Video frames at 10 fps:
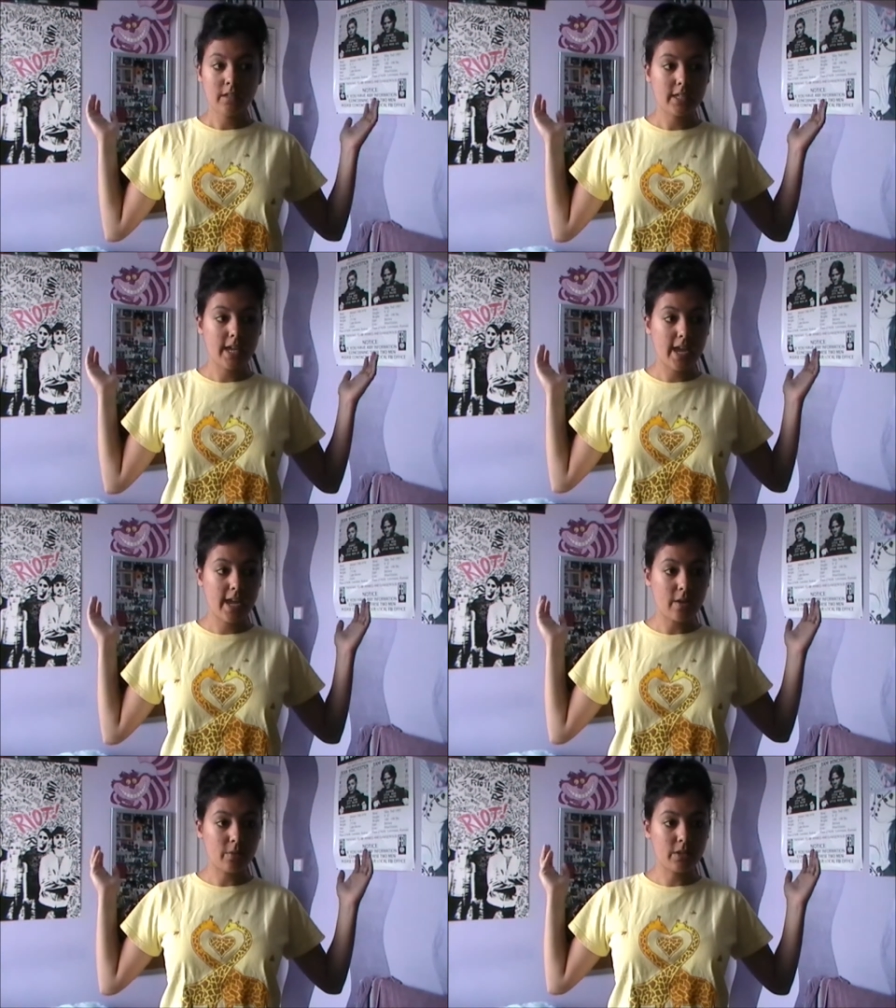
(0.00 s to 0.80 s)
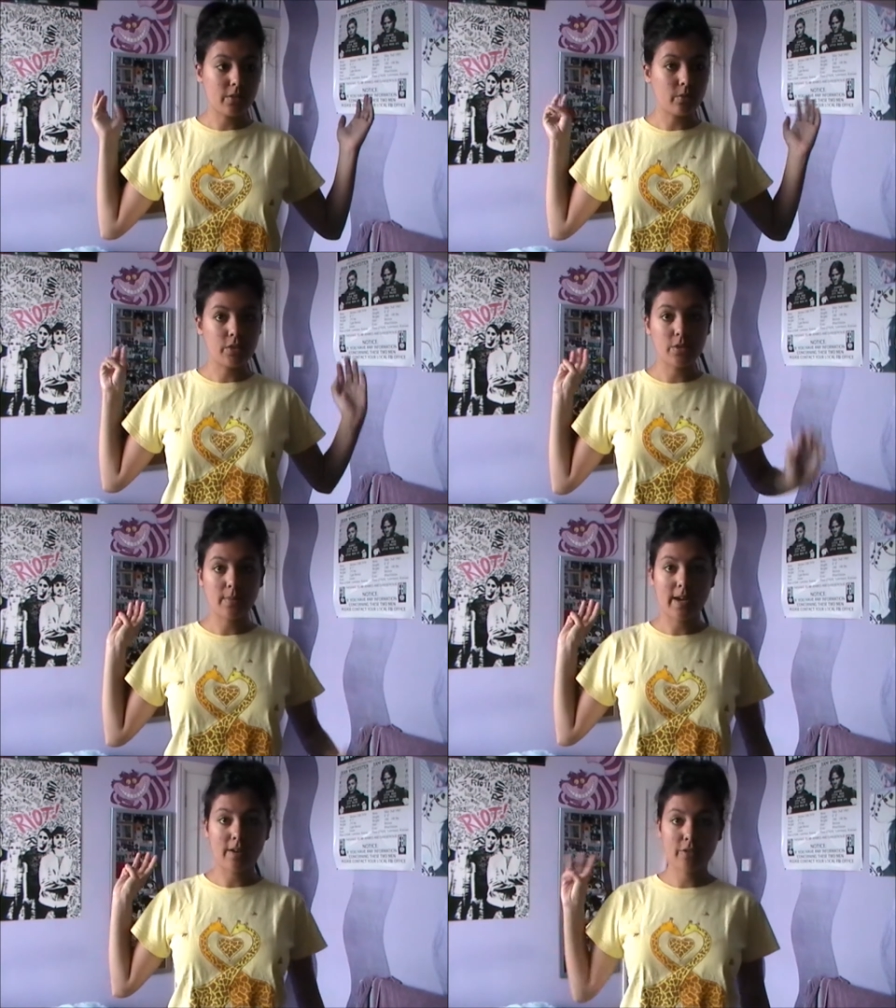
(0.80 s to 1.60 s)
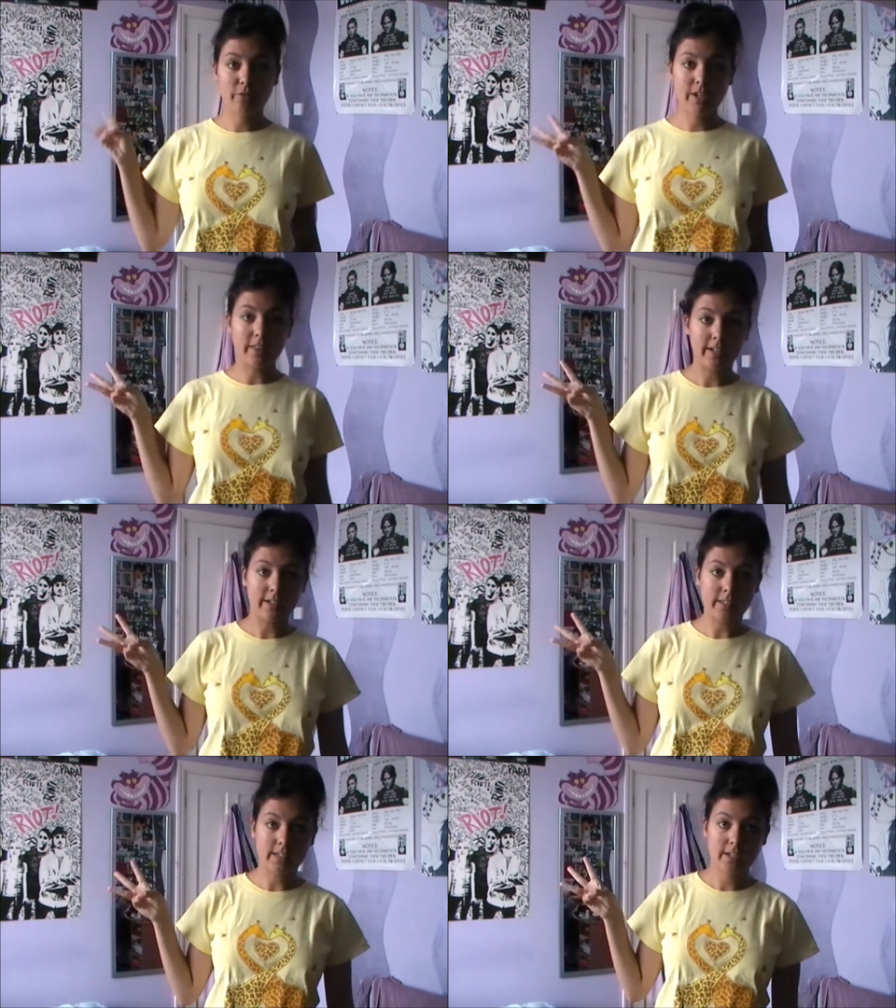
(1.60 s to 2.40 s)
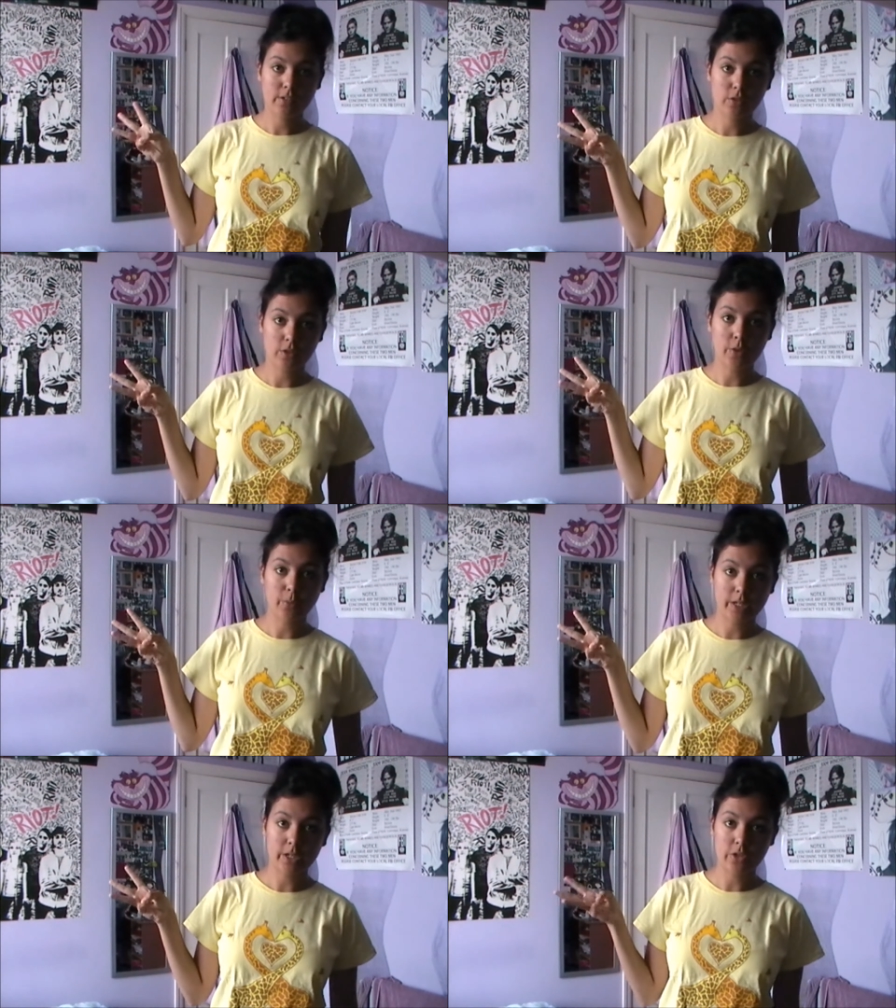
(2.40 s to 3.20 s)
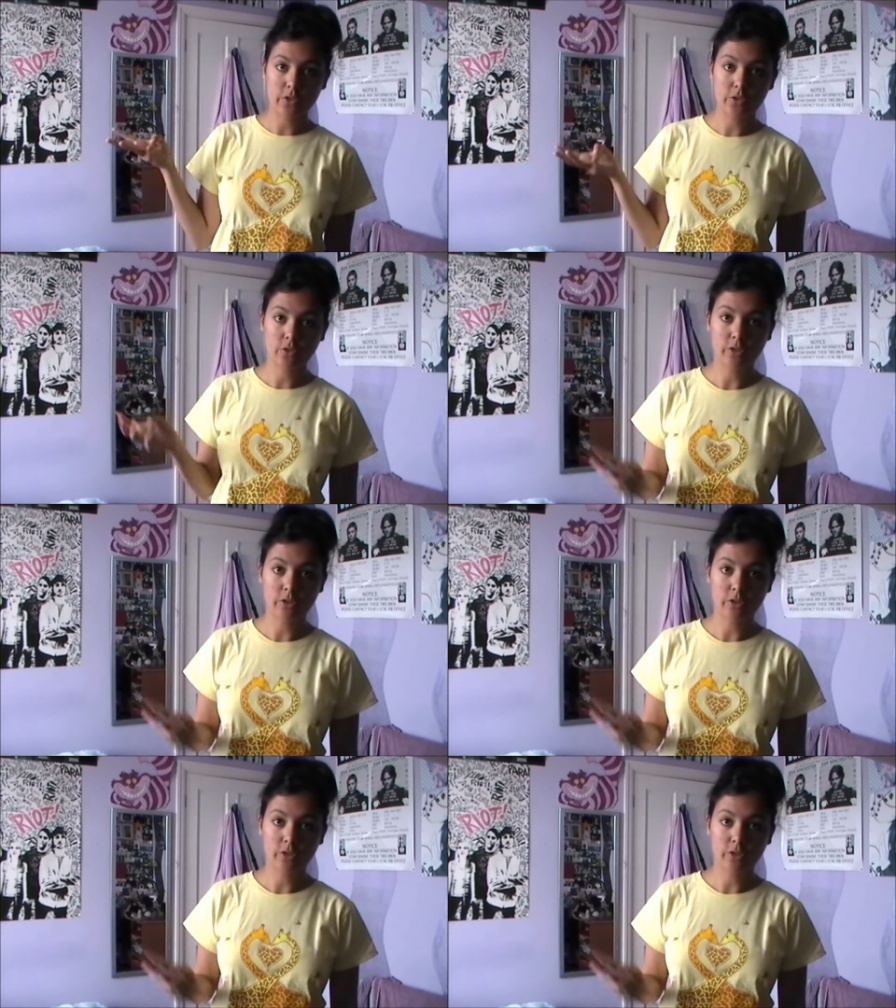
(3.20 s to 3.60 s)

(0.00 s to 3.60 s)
Today I want to talk to you about three things, so we're going to do this